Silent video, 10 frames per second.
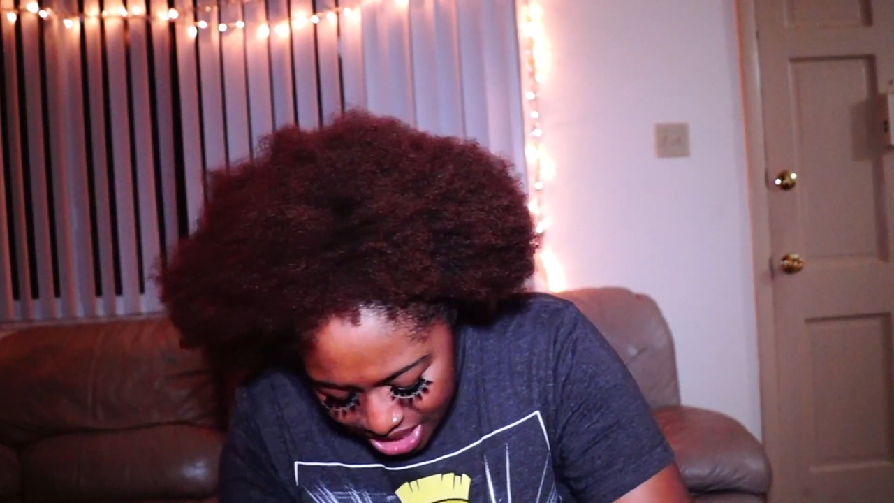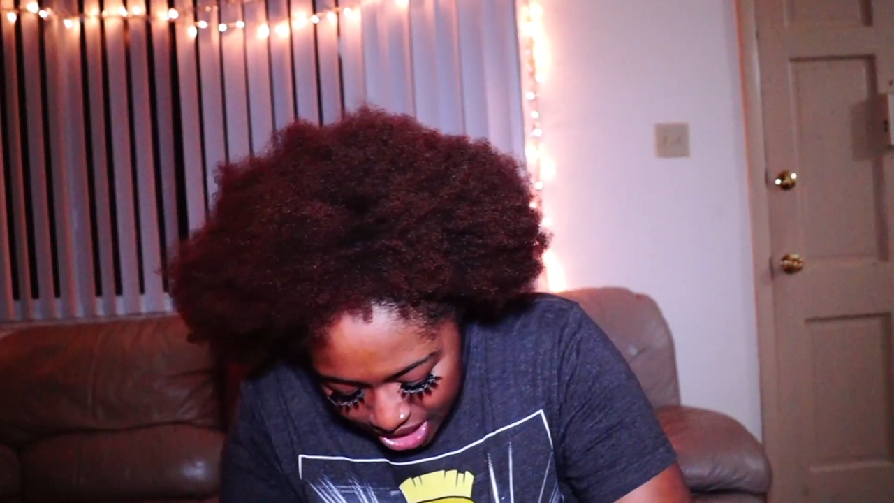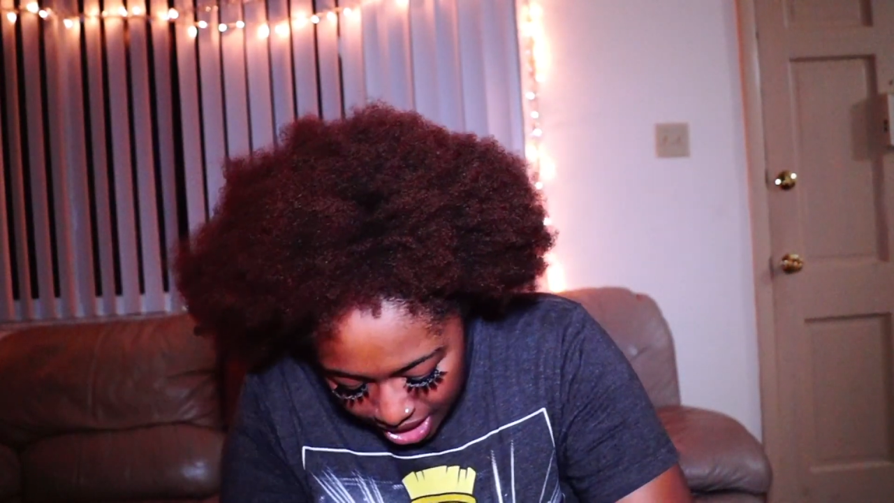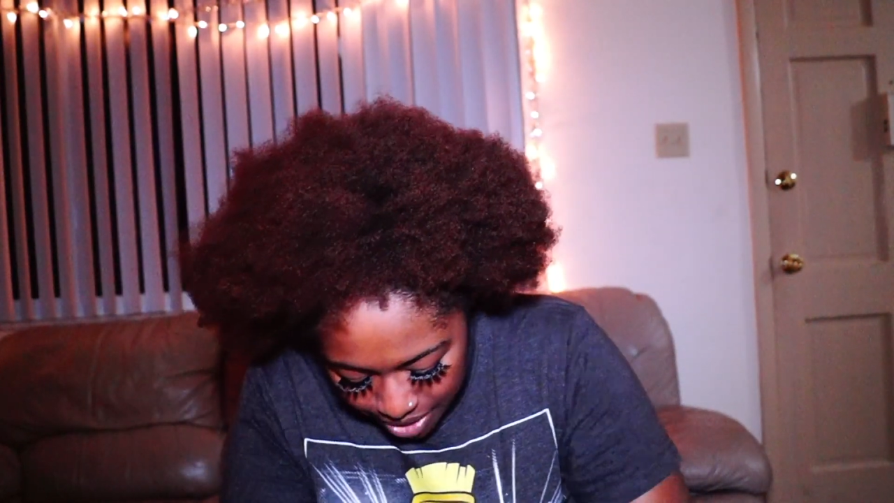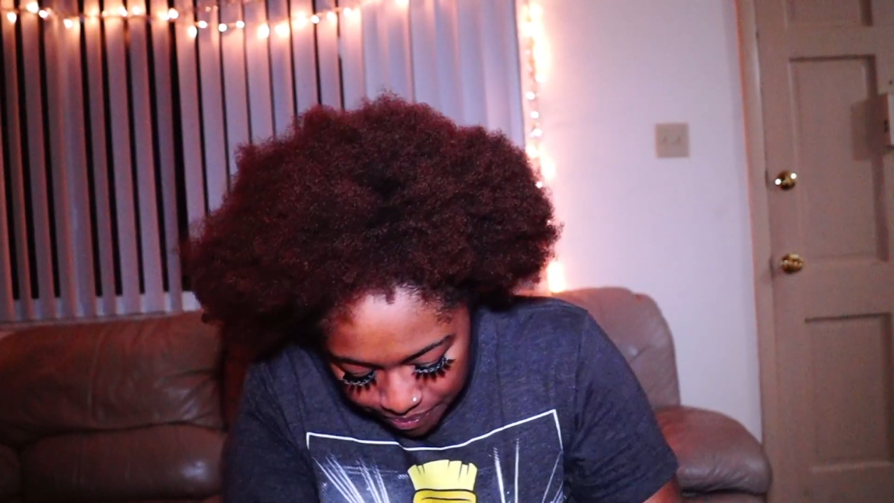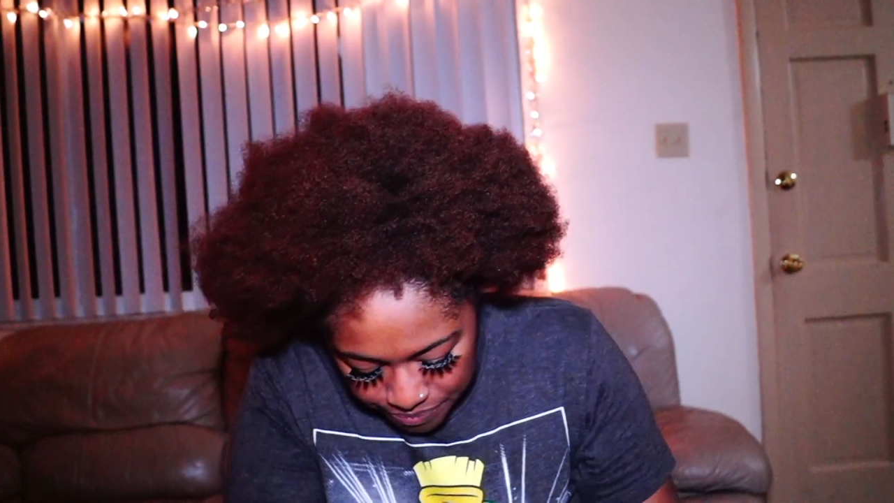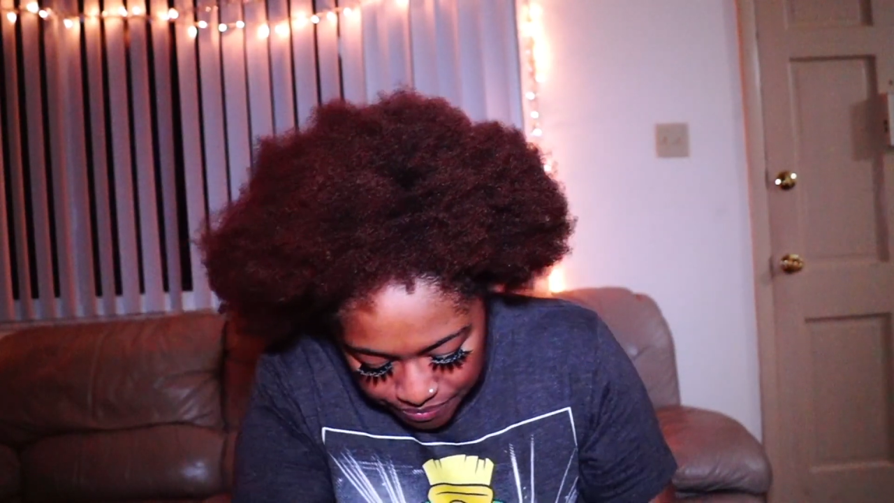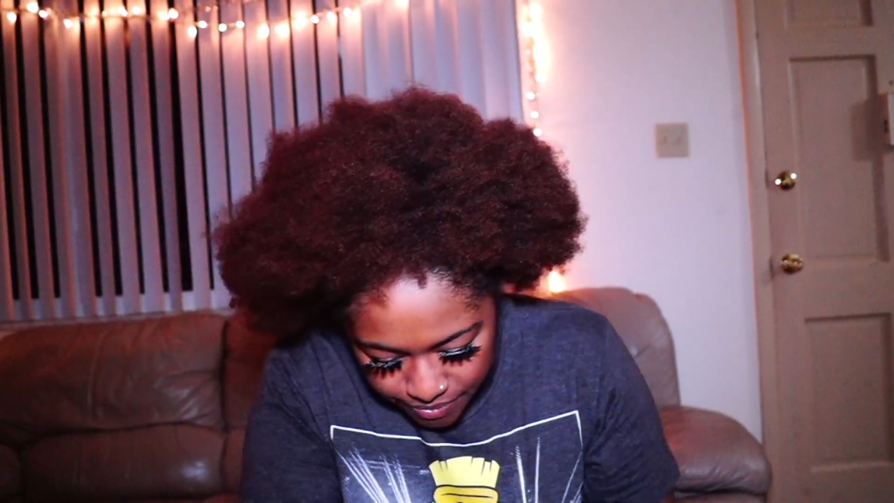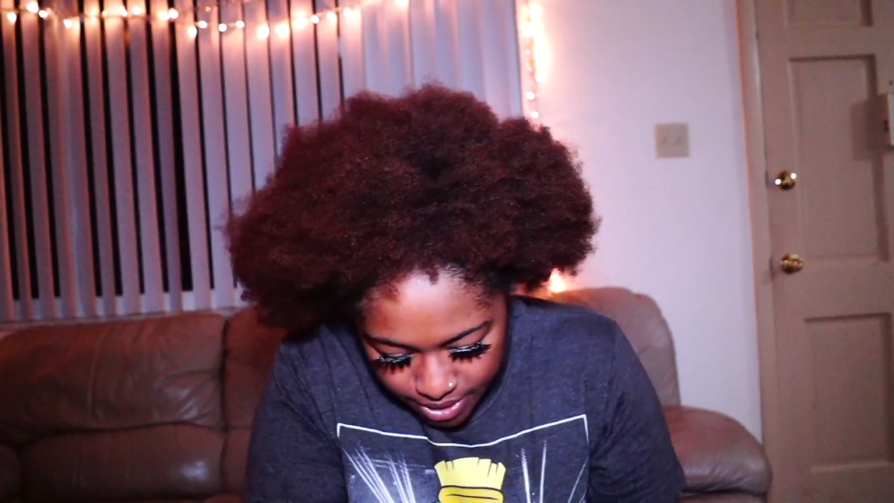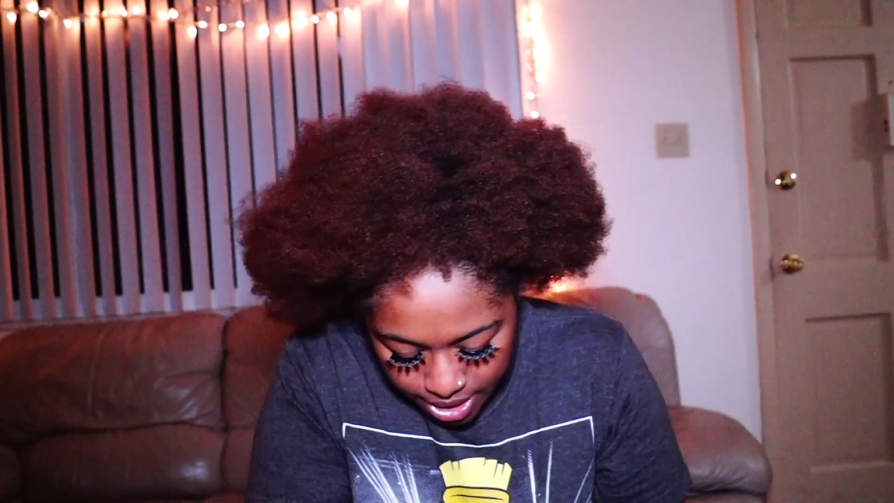thing
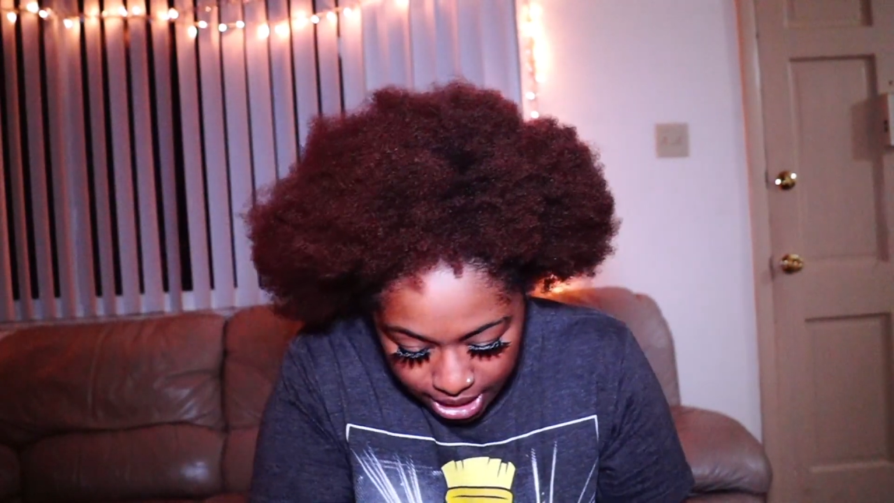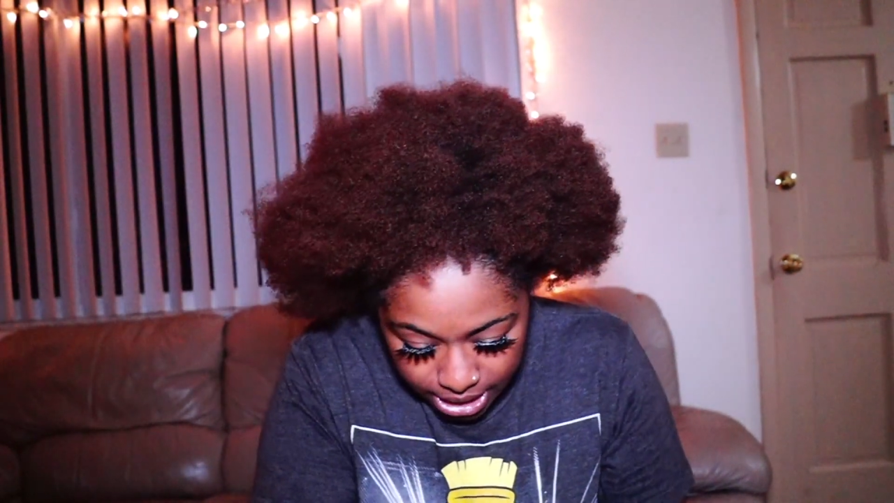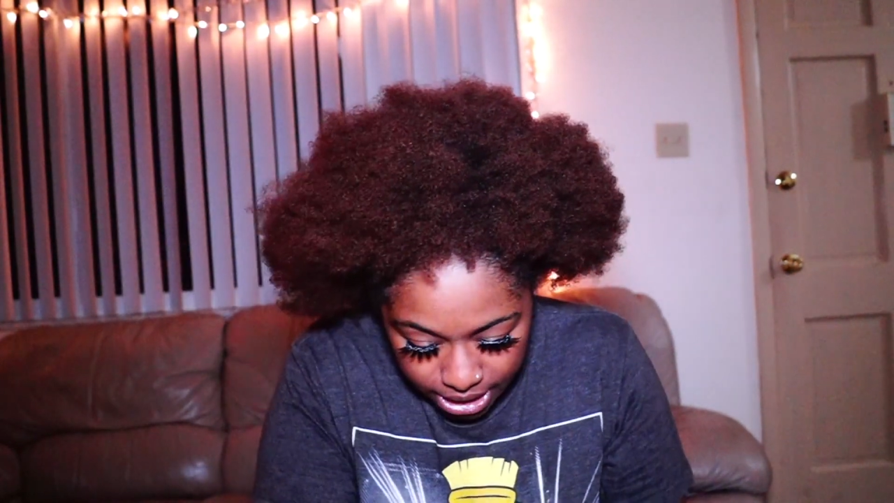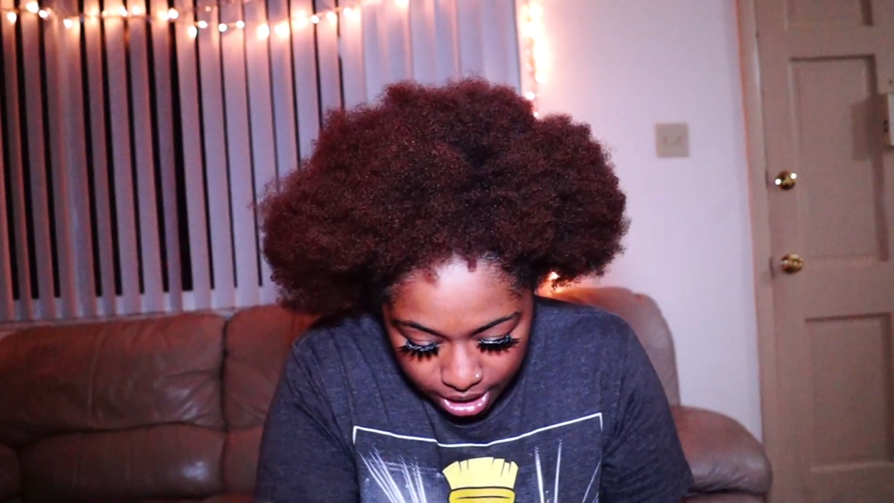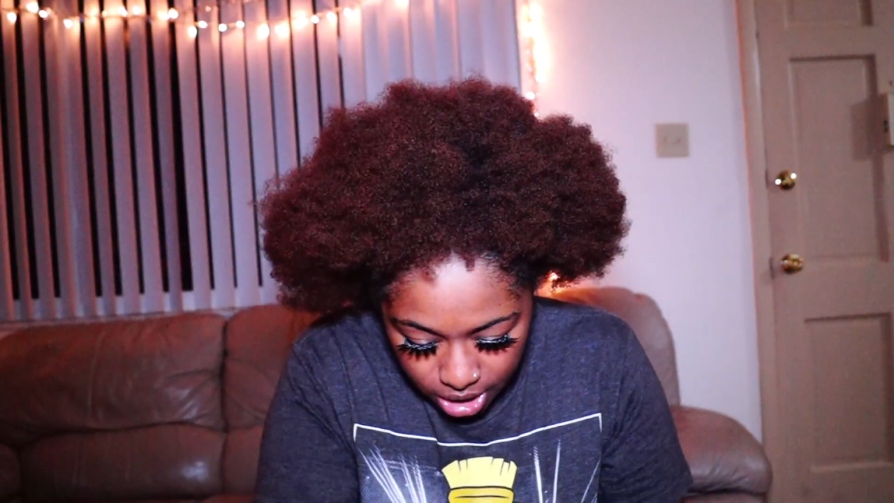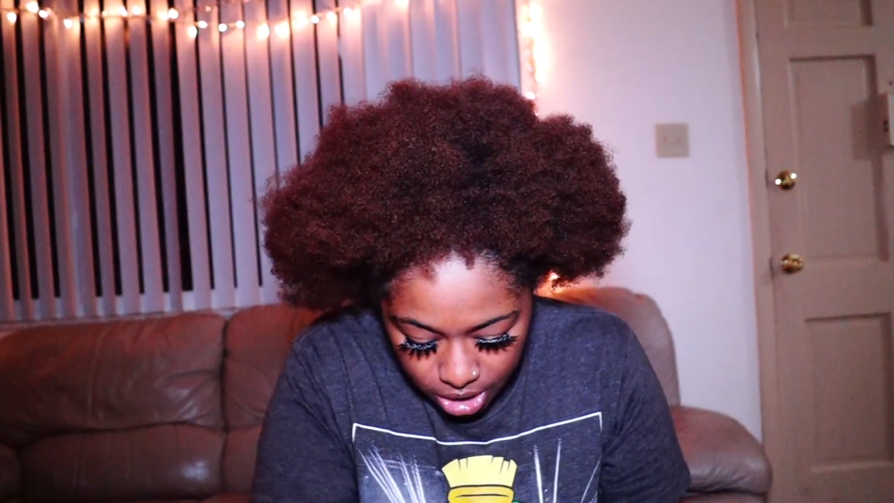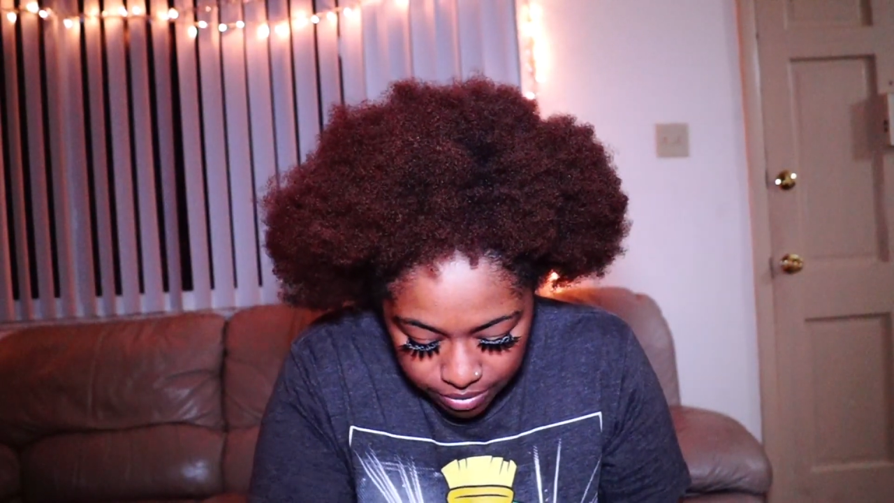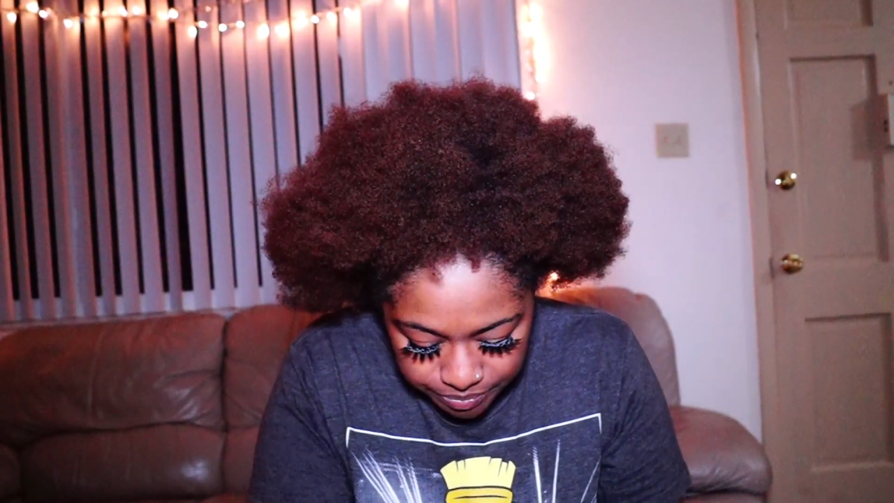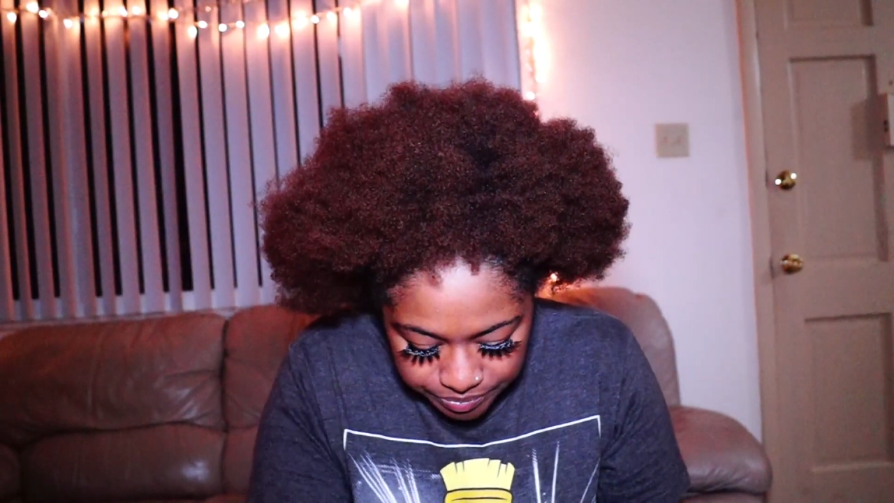in here